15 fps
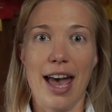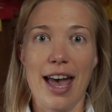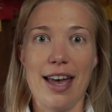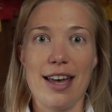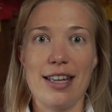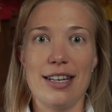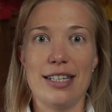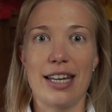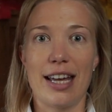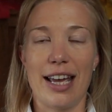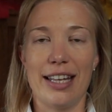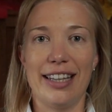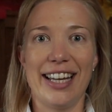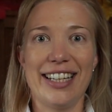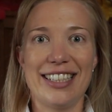And
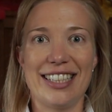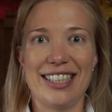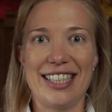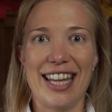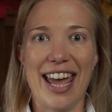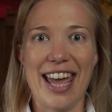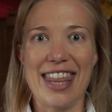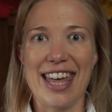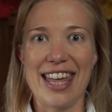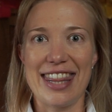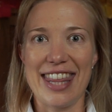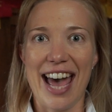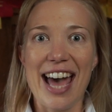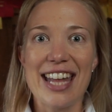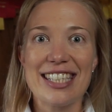I'd like to say
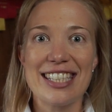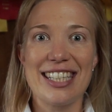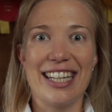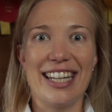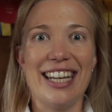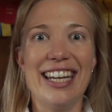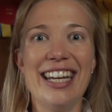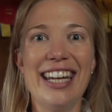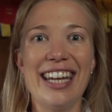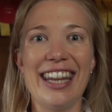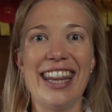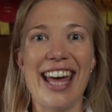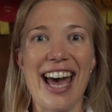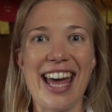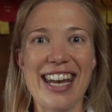
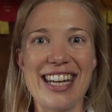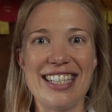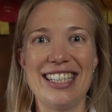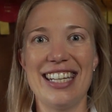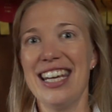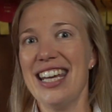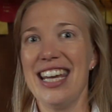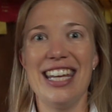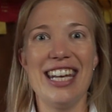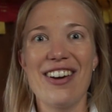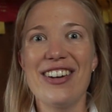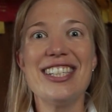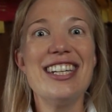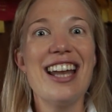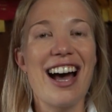that
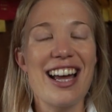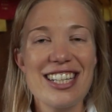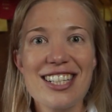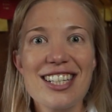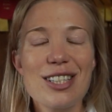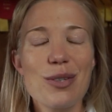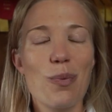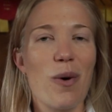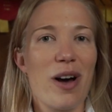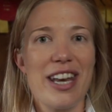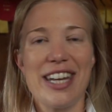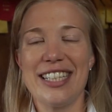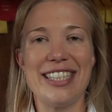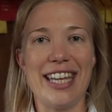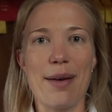is not just one
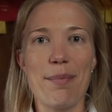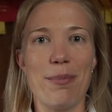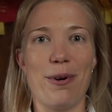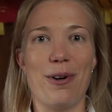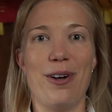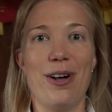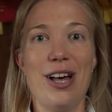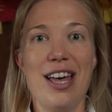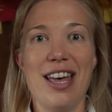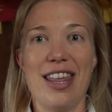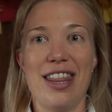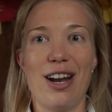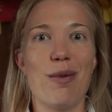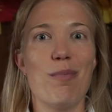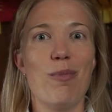example.
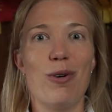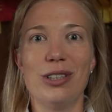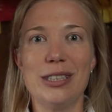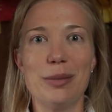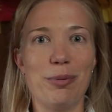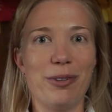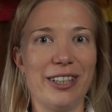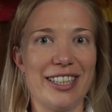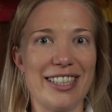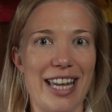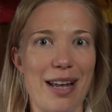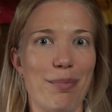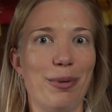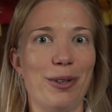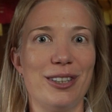There are multiple
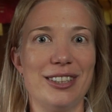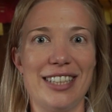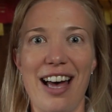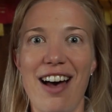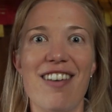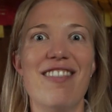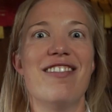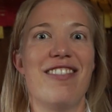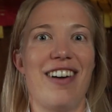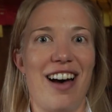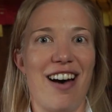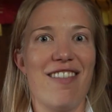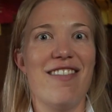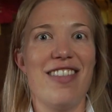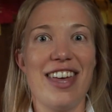examples of
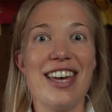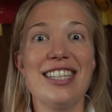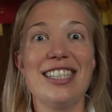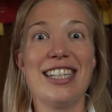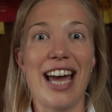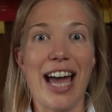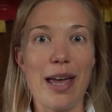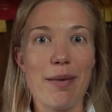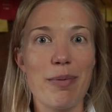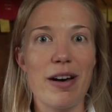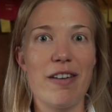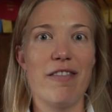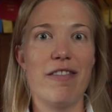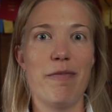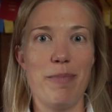this type
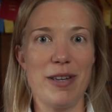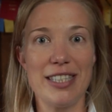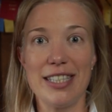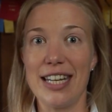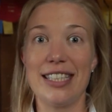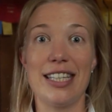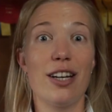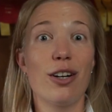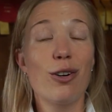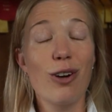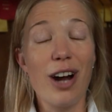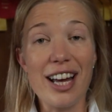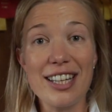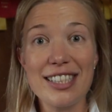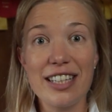of business and
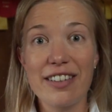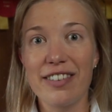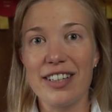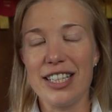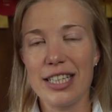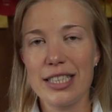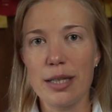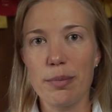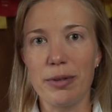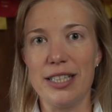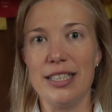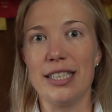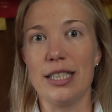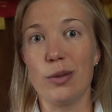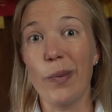across different
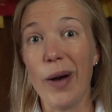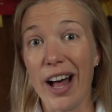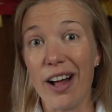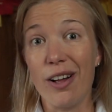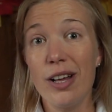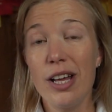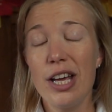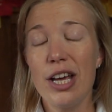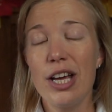disciplines as well.